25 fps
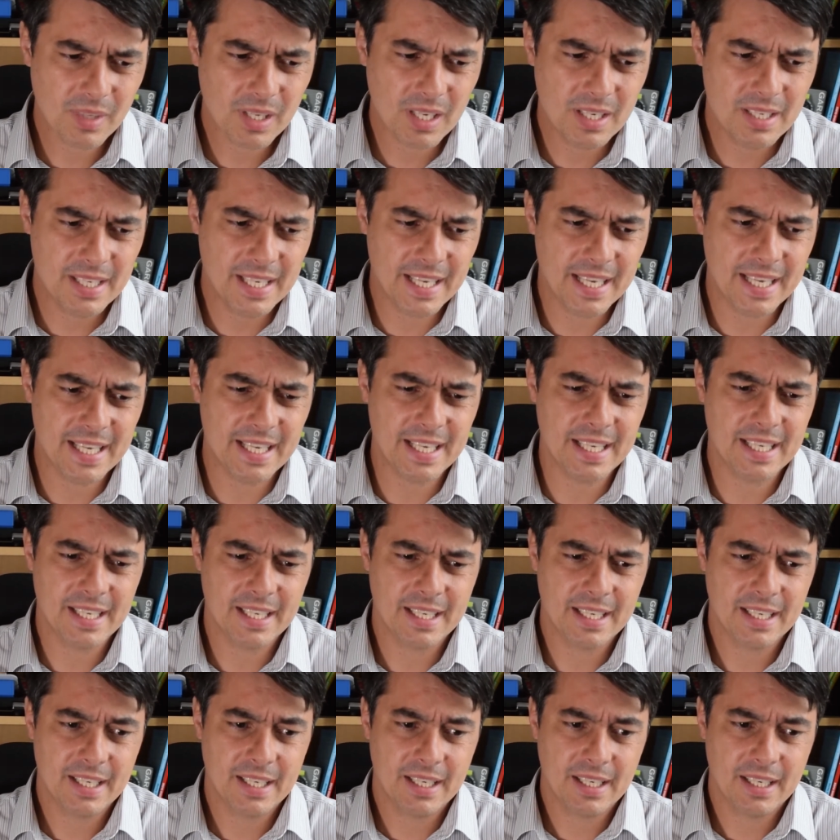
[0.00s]
He
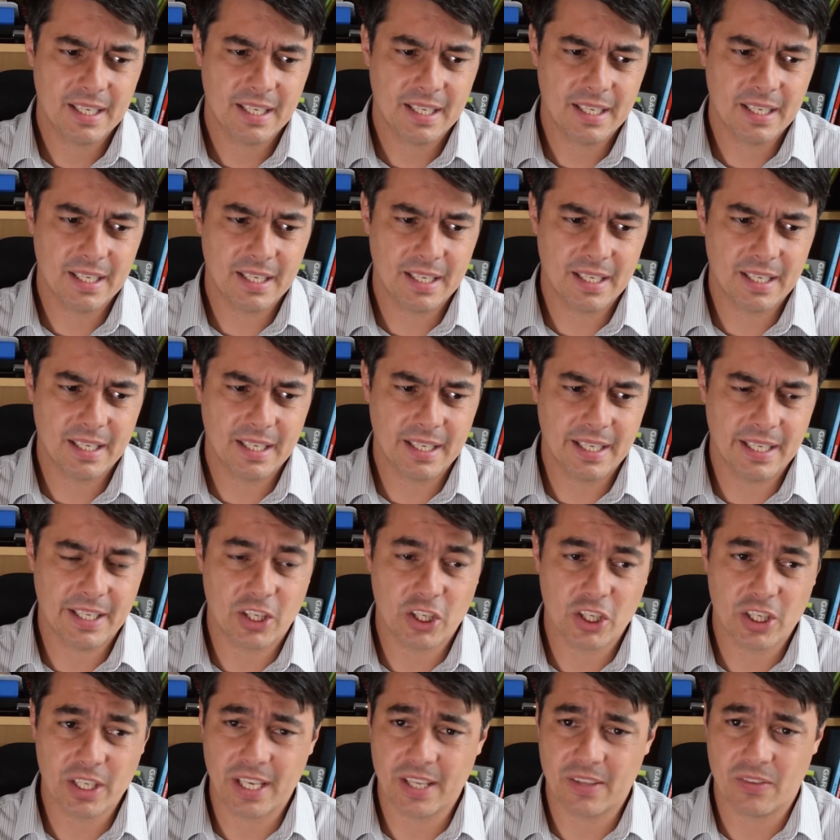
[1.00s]

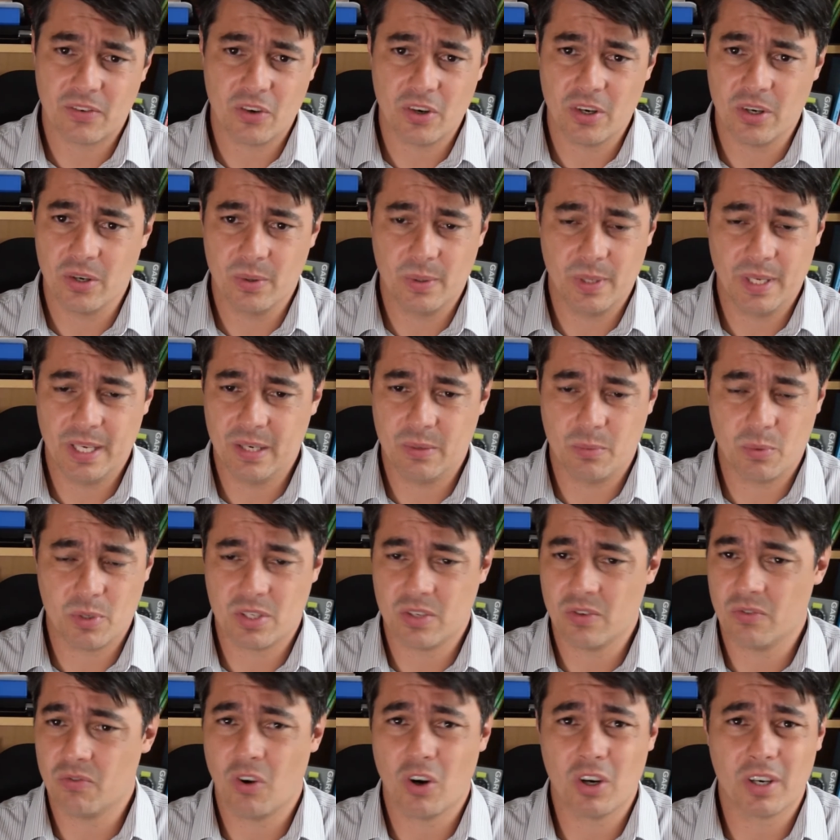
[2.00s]
couldn't get through. It was
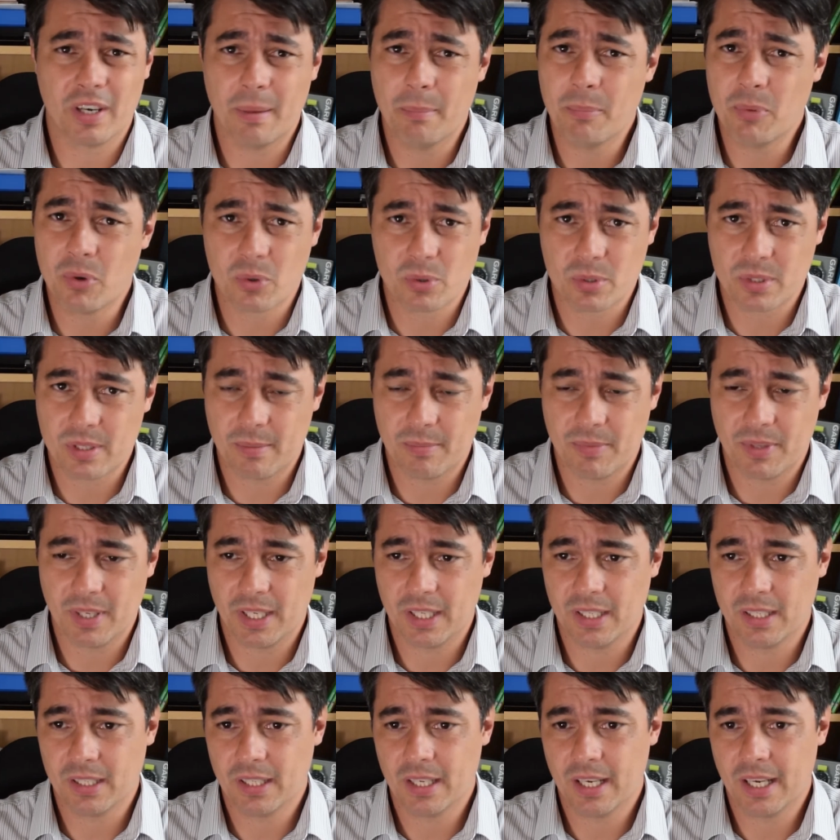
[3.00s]
the wrong number or
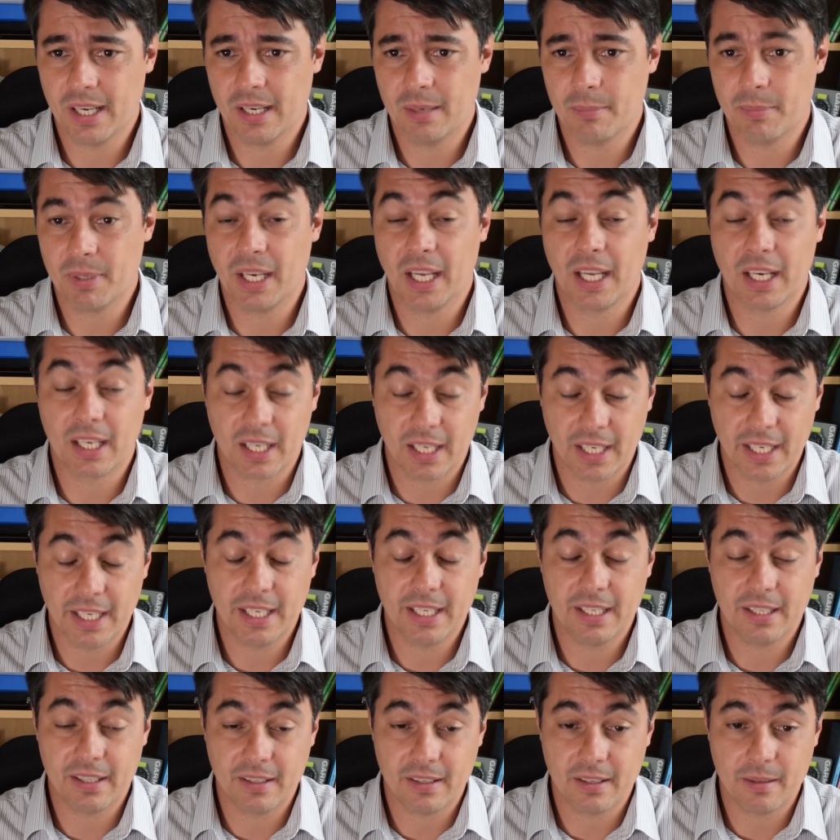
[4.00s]
something. But
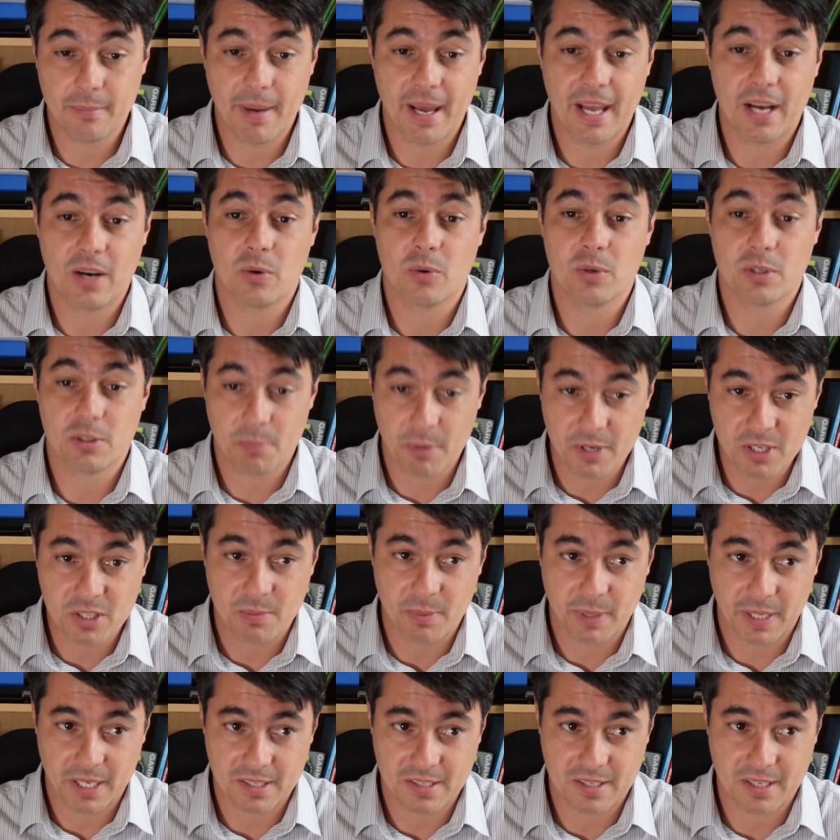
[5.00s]
luckily, the man who was supposed
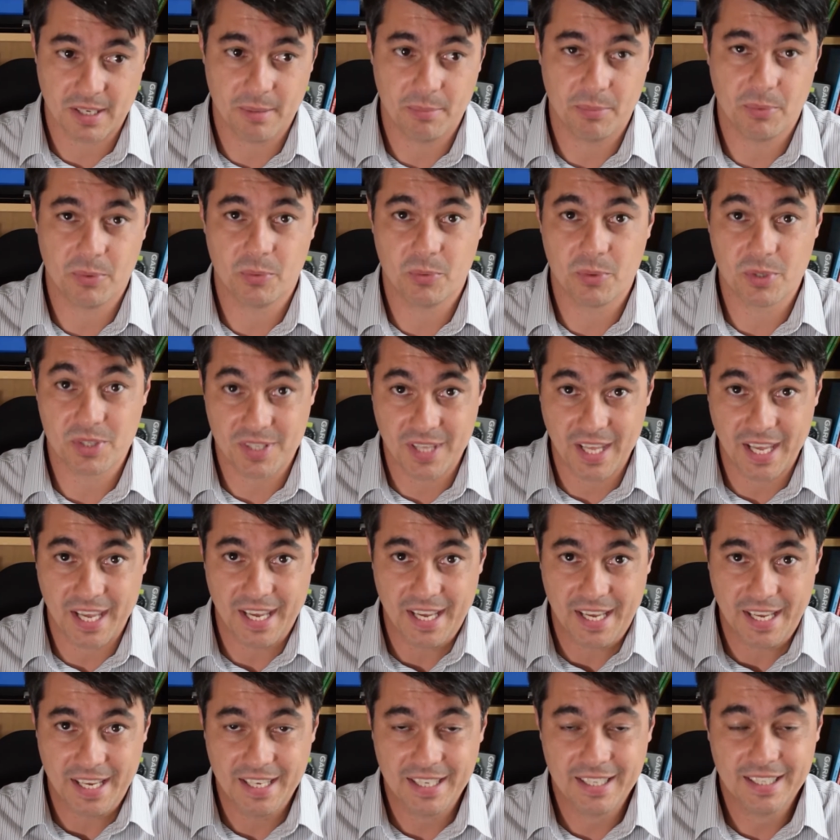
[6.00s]
to pick us up was
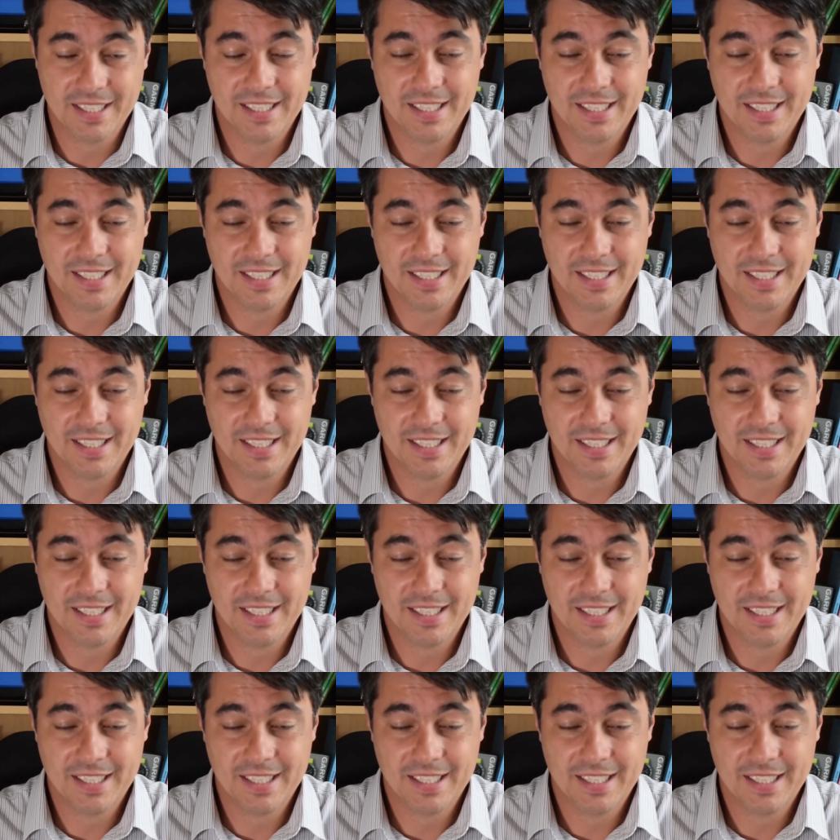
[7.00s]
there.